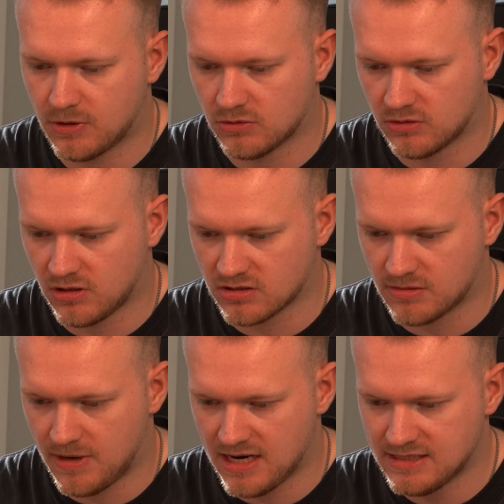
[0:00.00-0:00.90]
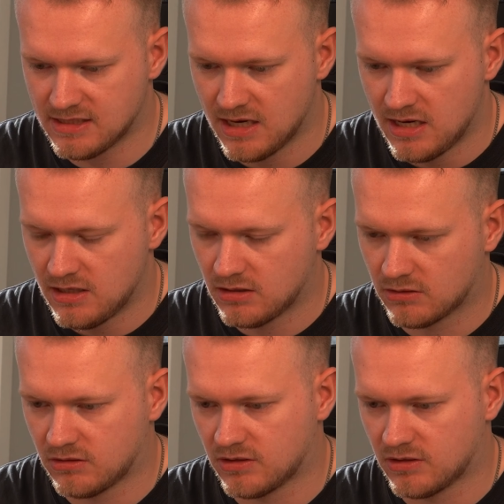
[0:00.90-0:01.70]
You go to Customize, you go to